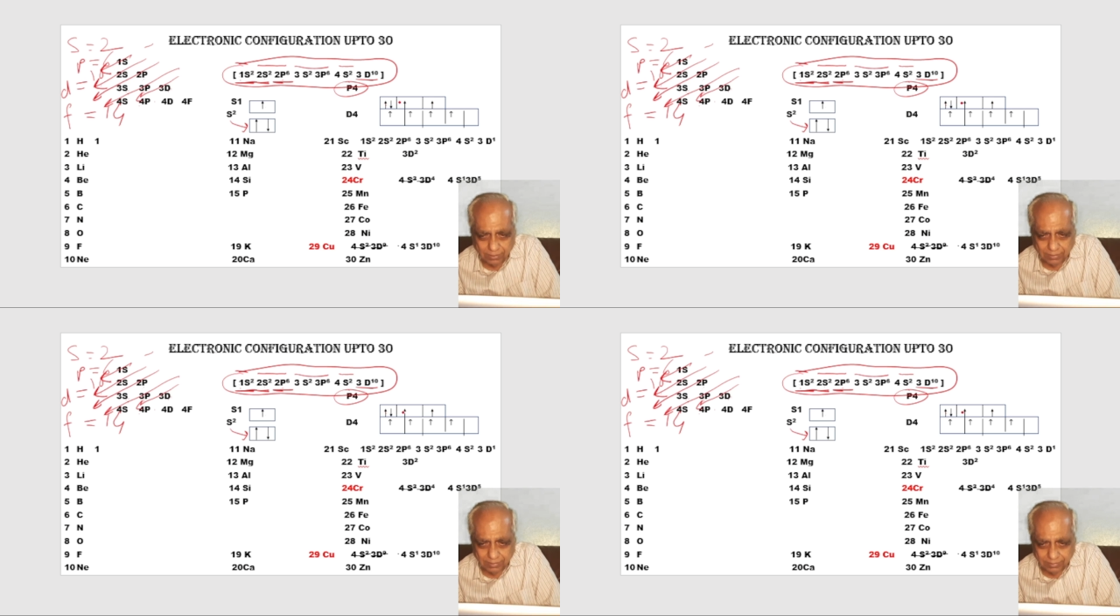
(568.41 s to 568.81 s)

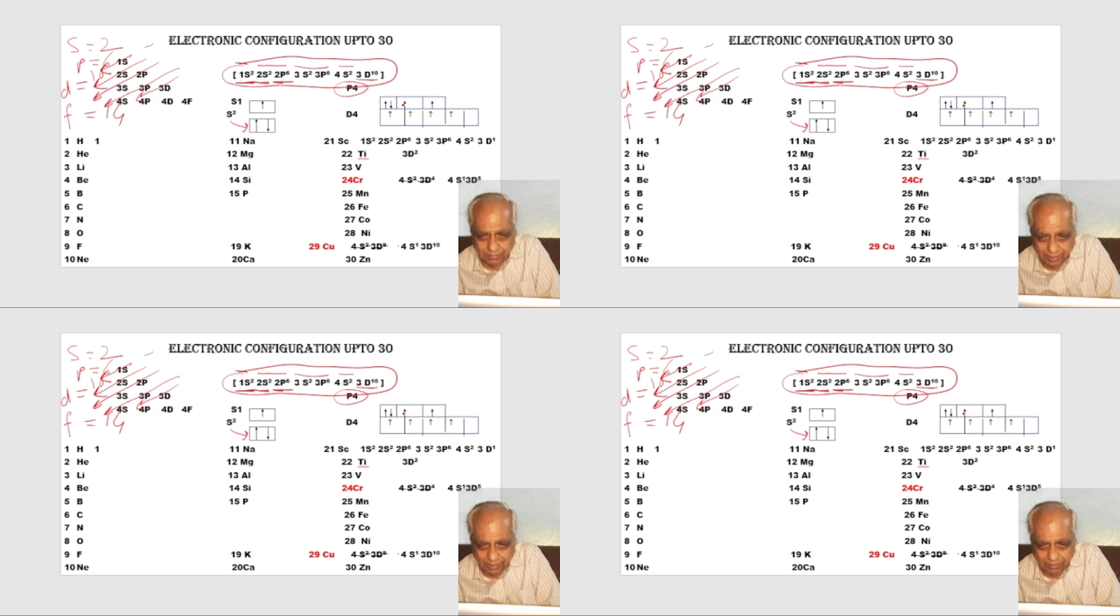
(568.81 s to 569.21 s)

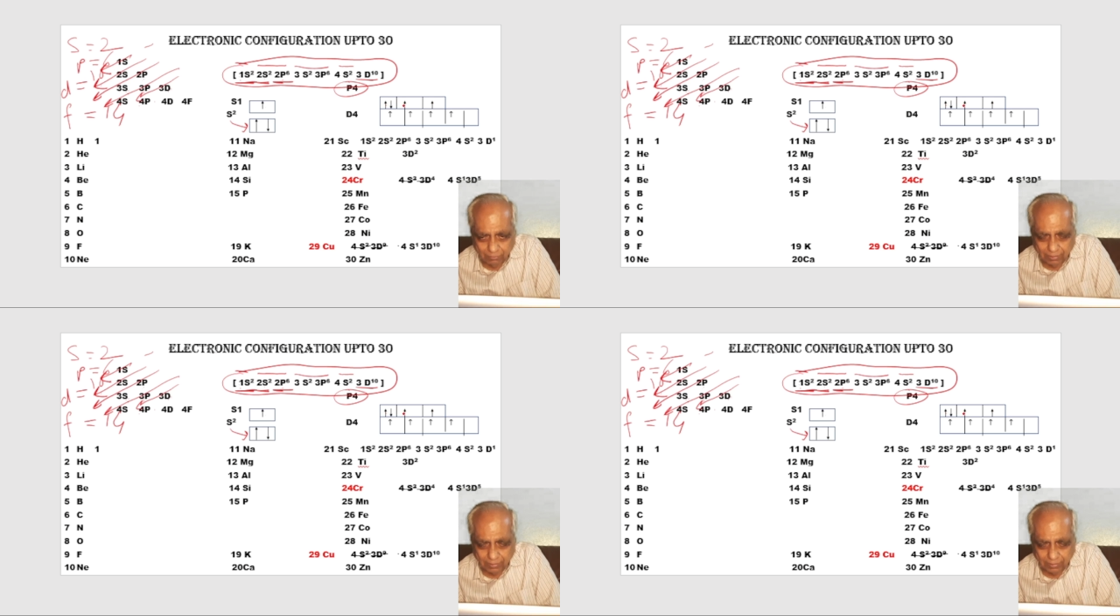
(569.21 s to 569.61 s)
second will
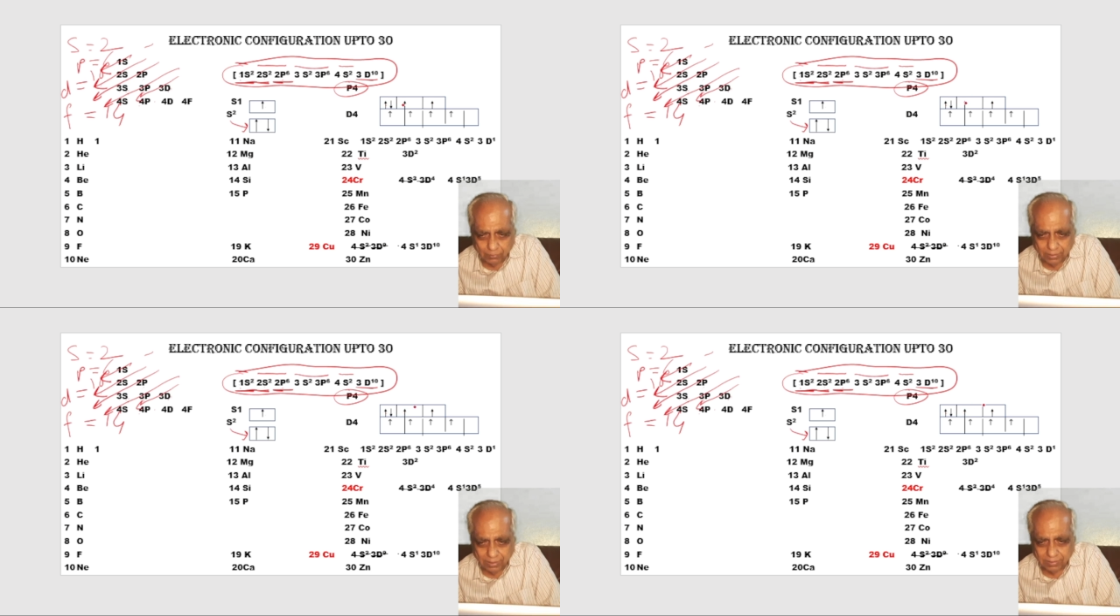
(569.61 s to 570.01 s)
come
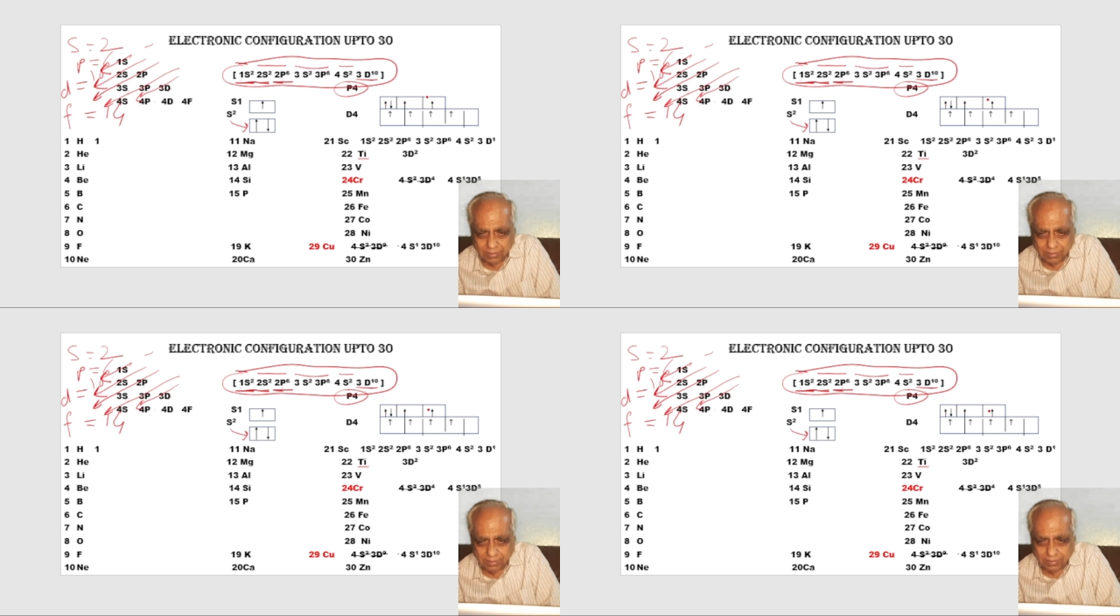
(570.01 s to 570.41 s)
here,
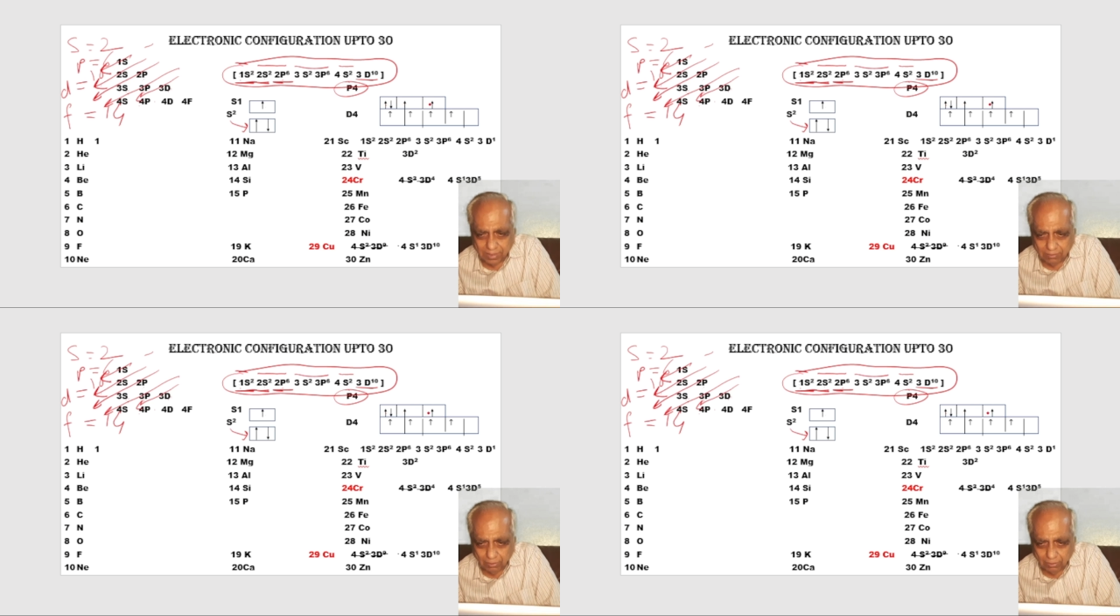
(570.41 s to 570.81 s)
third will
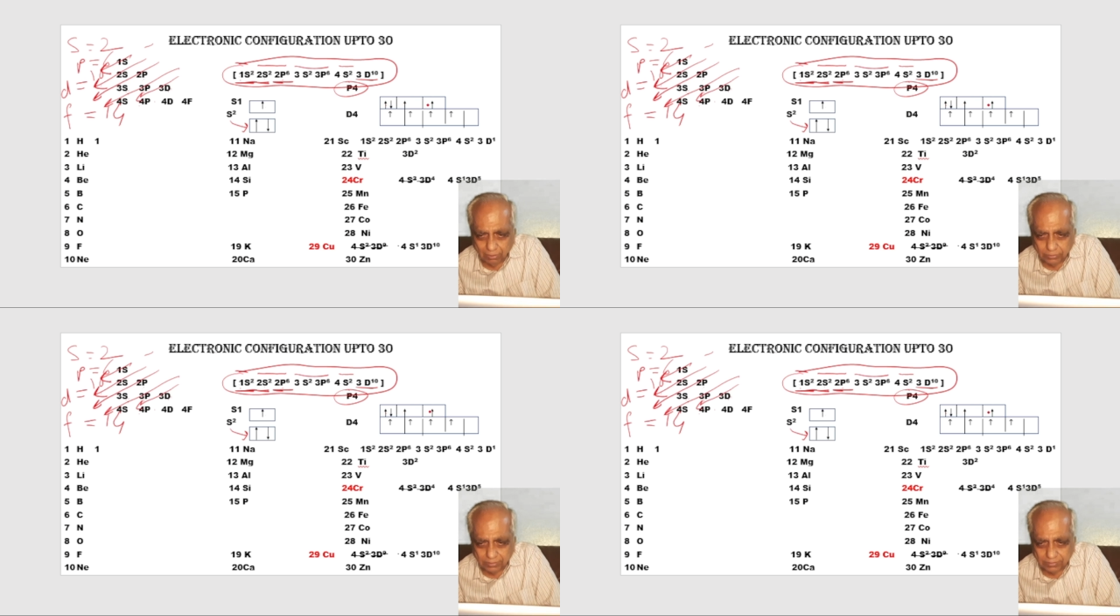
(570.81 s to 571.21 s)
go in the
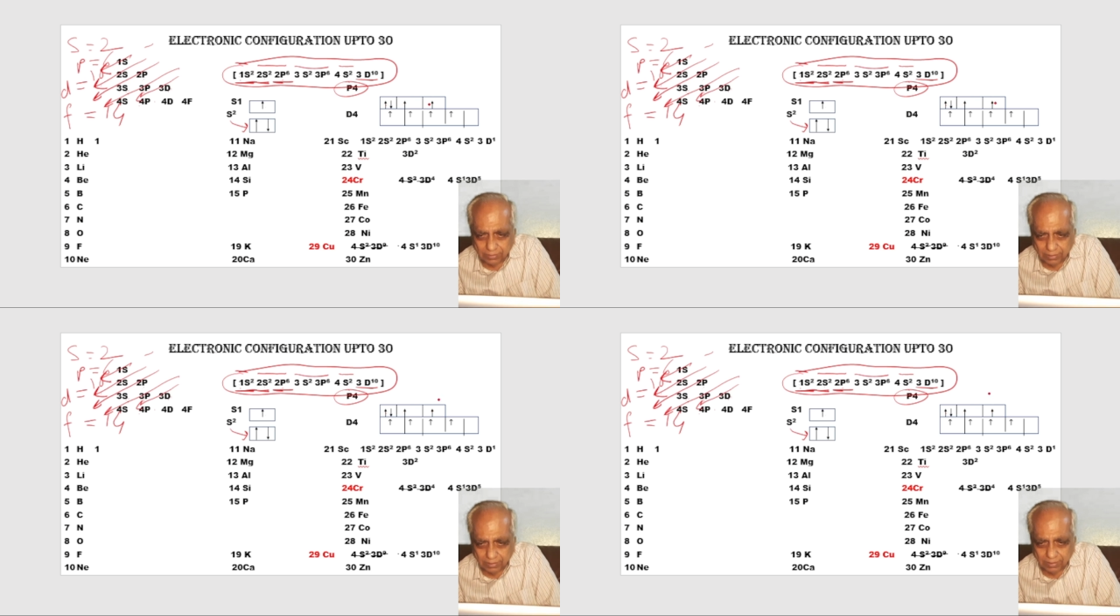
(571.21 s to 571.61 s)
third,
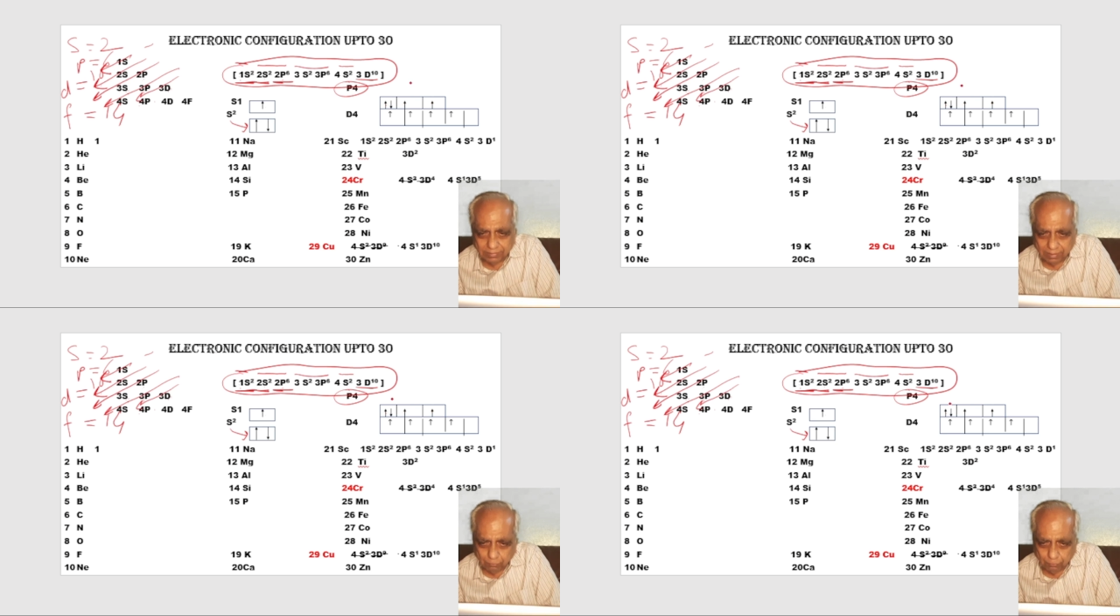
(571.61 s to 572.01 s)
then
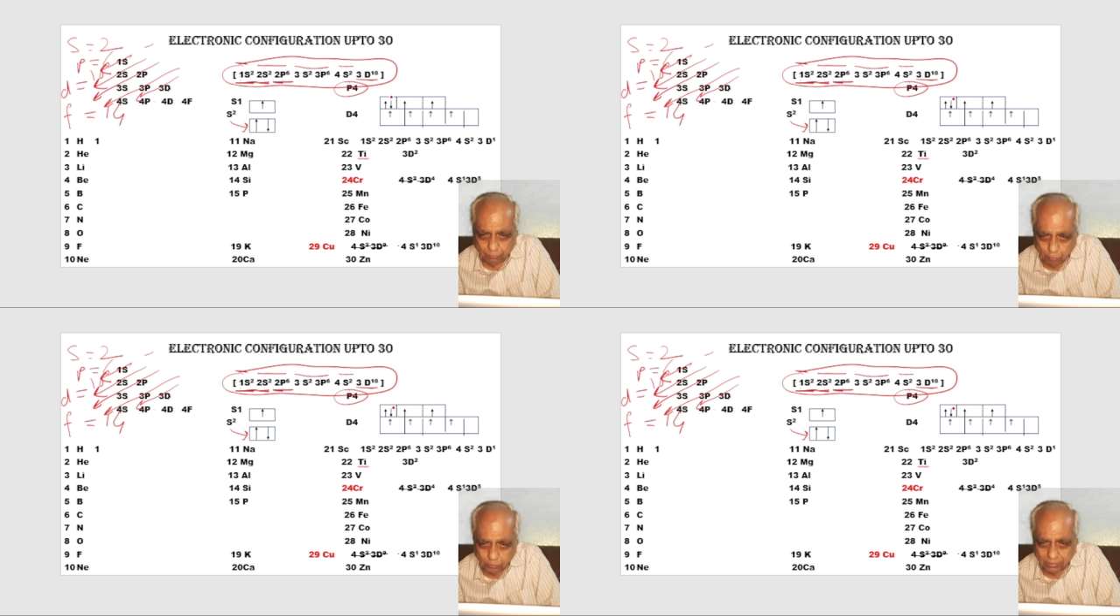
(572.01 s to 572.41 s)
fourth will
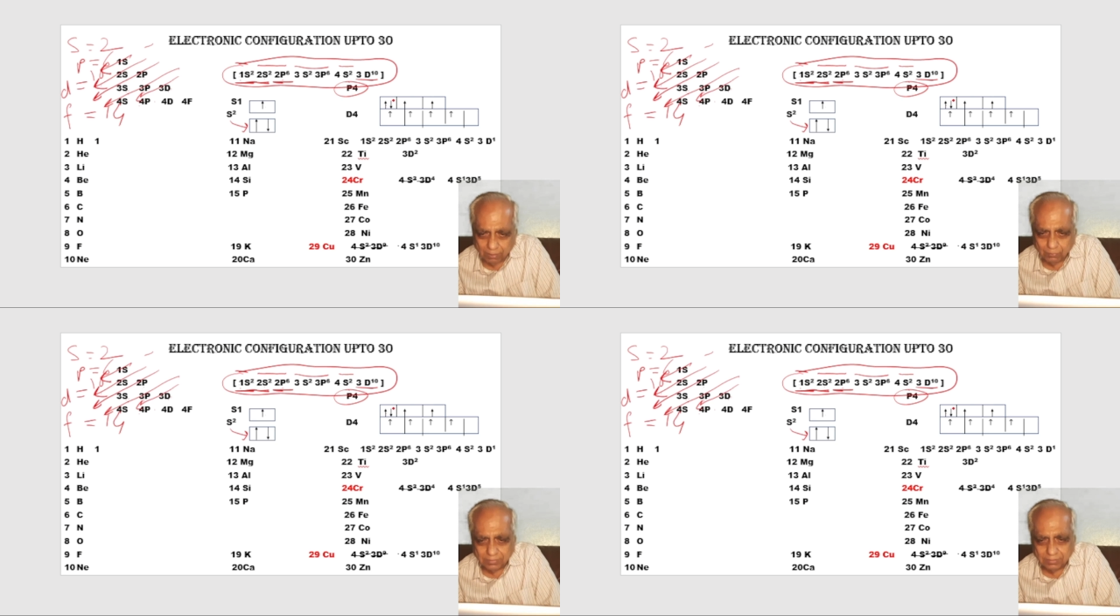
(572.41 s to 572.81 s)
come in
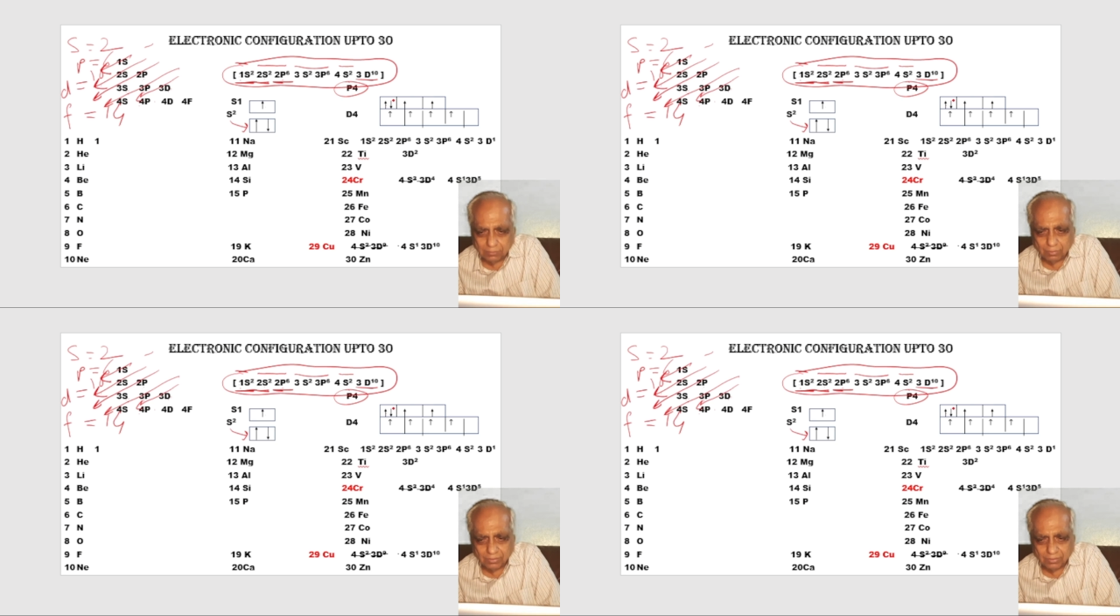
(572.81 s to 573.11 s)
this first.